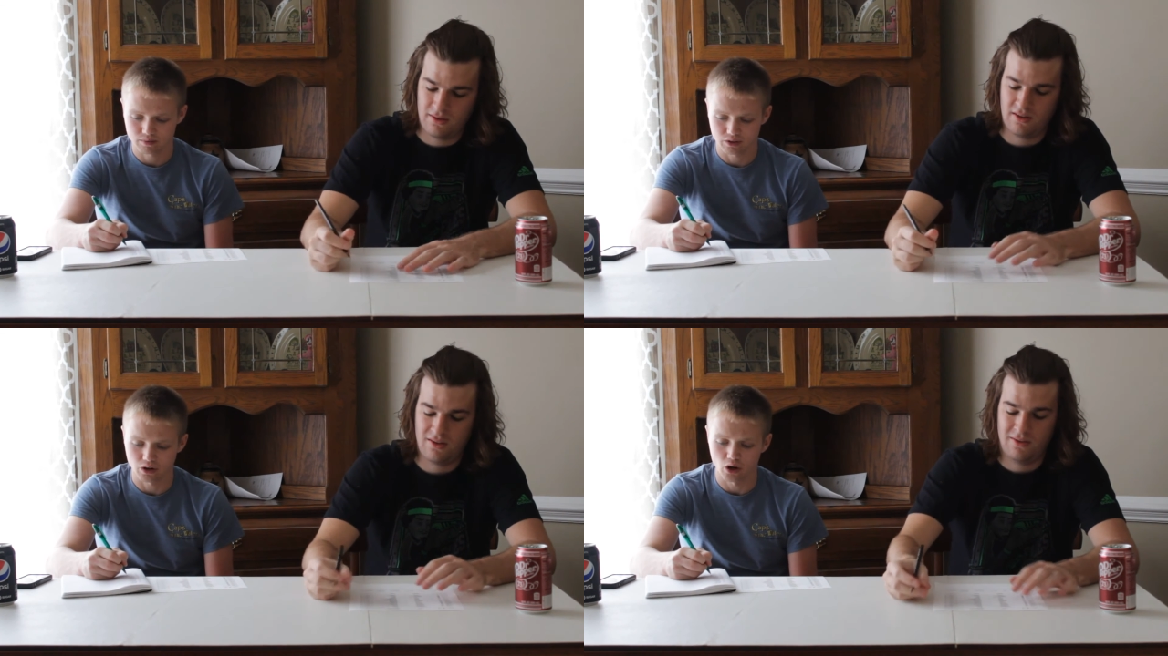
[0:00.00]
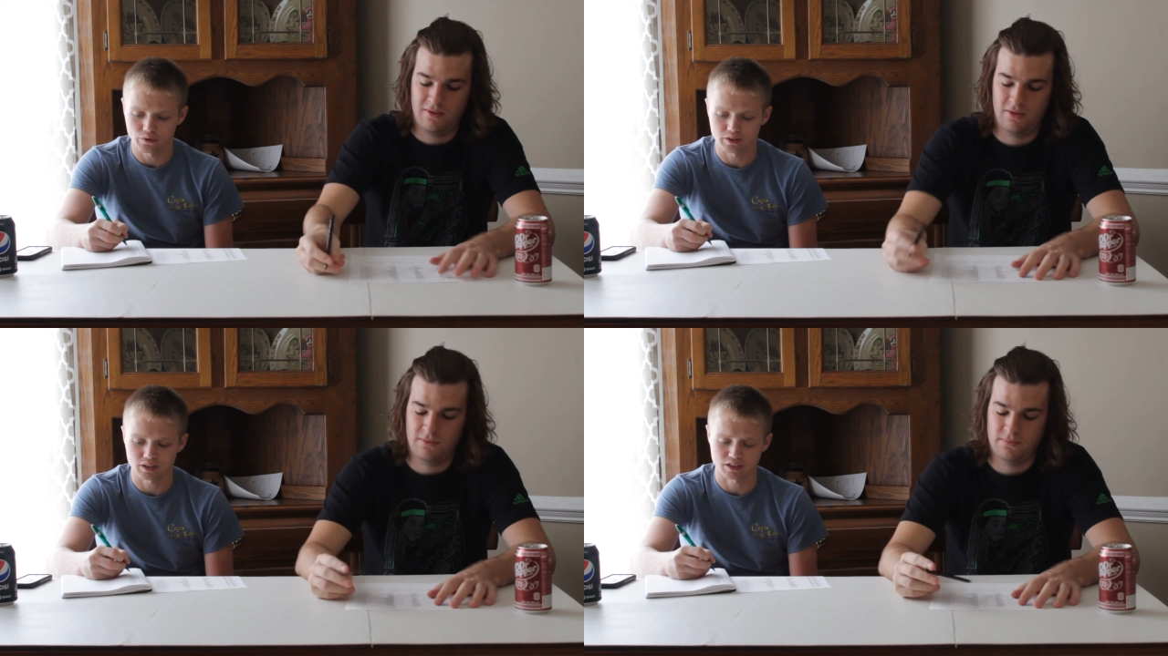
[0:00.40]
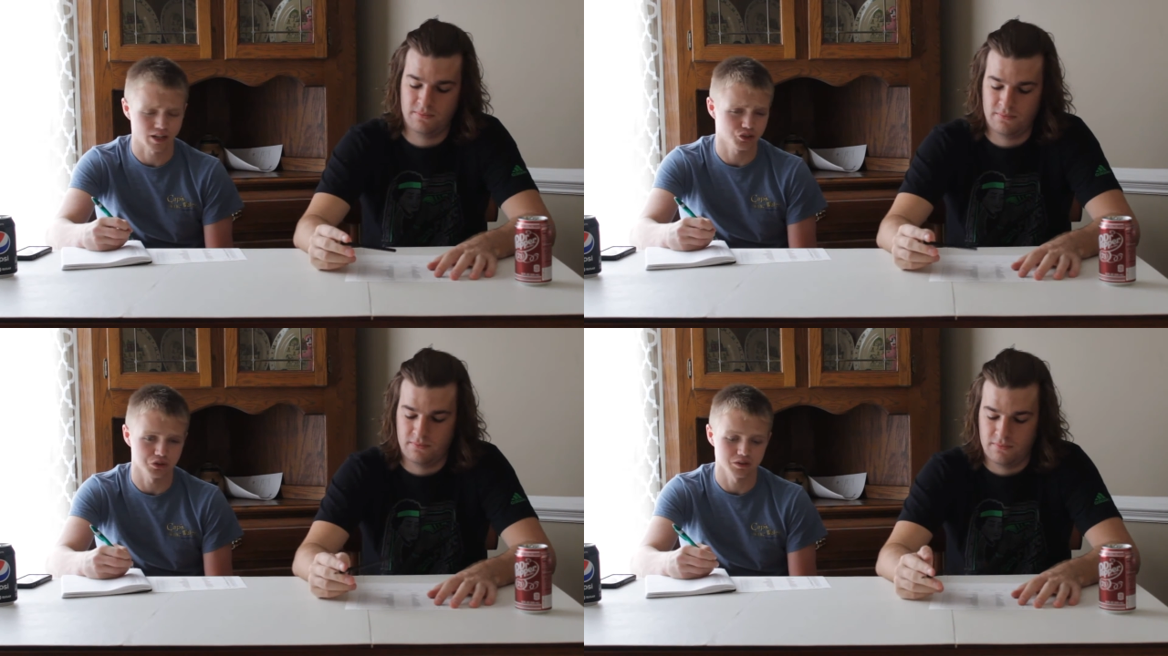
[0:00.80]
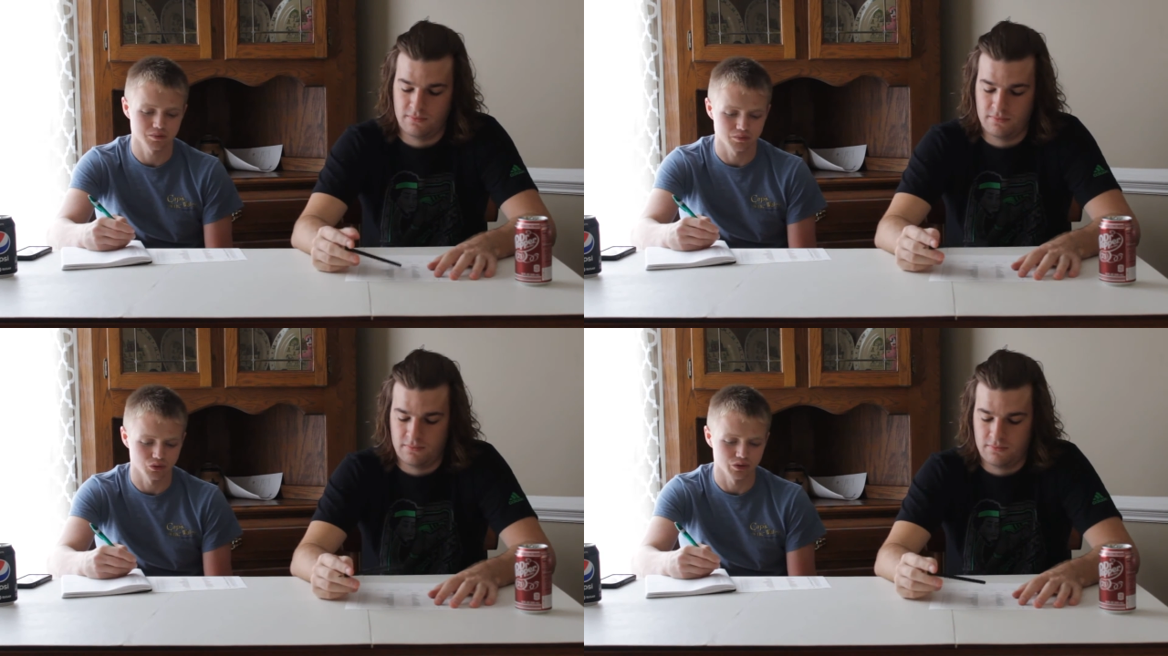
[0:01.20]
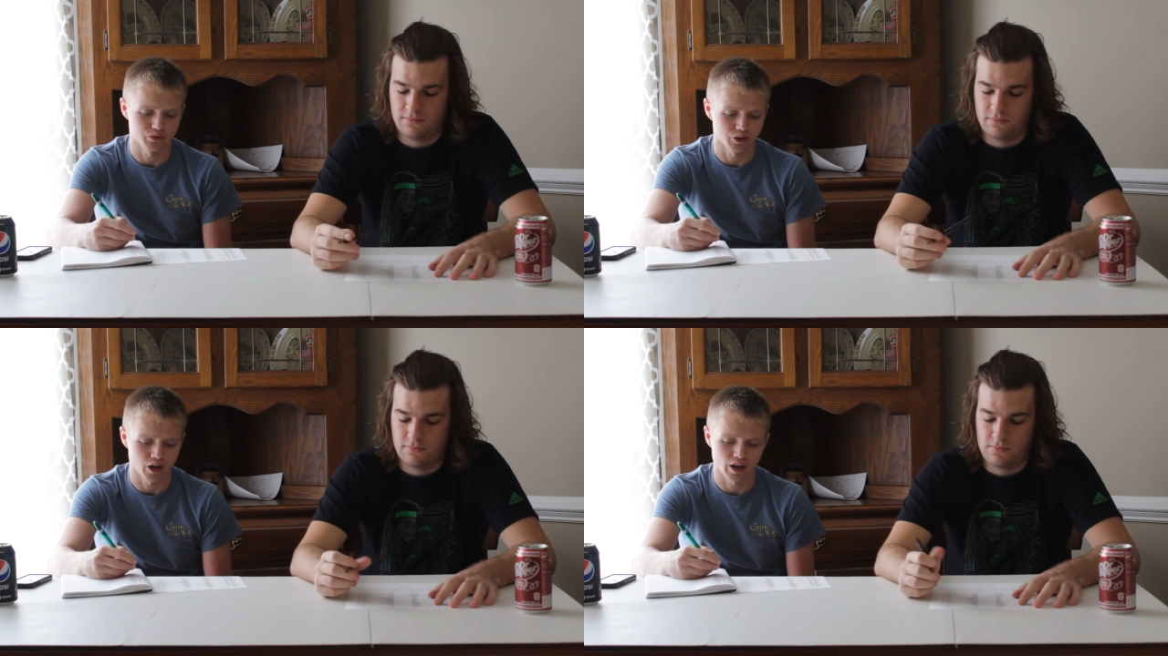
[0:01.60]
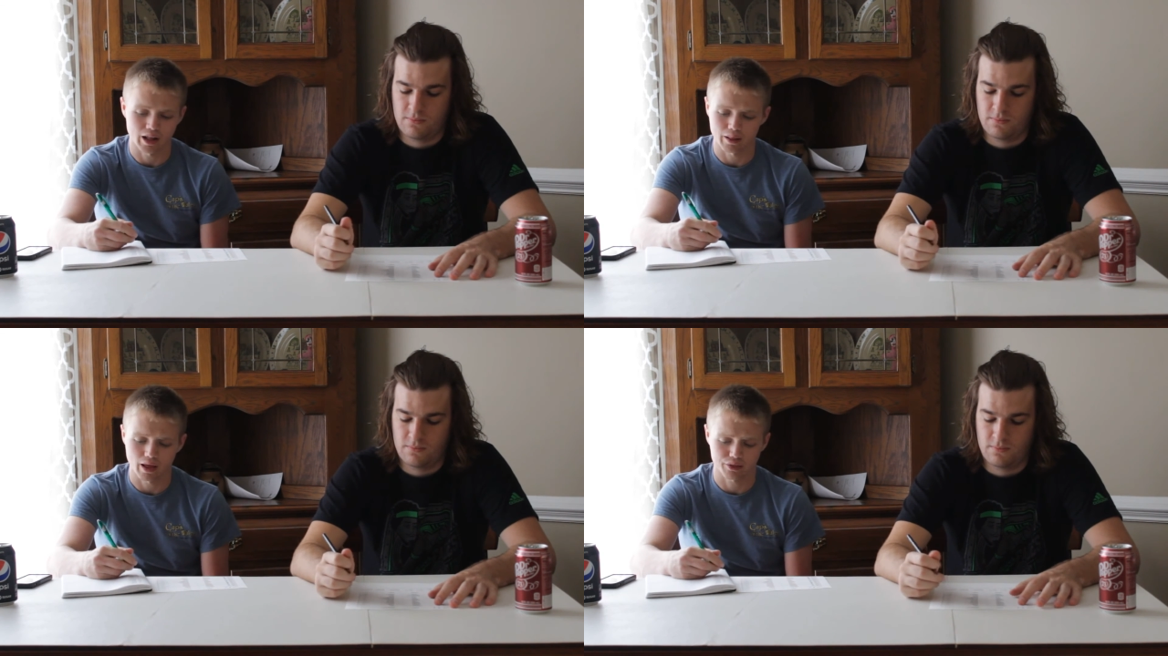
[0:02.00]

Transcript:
Speaker 1: their offense is actually, believe it or not, I,